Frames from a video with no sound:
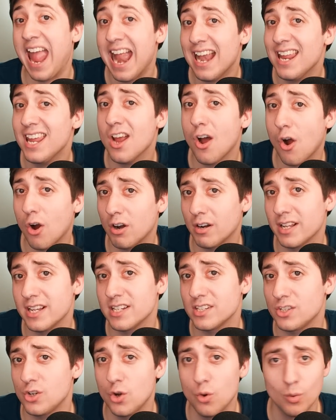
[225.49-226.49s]
any
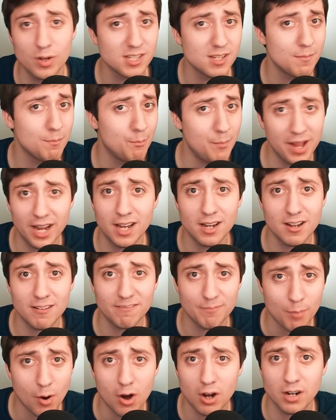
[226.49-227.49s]
artist who was a big
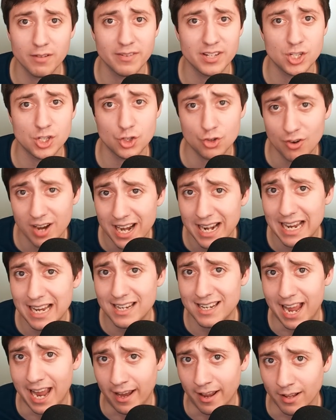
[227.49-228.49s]
enough part of its
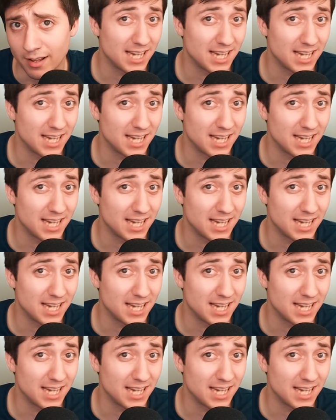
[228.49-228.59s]
training data.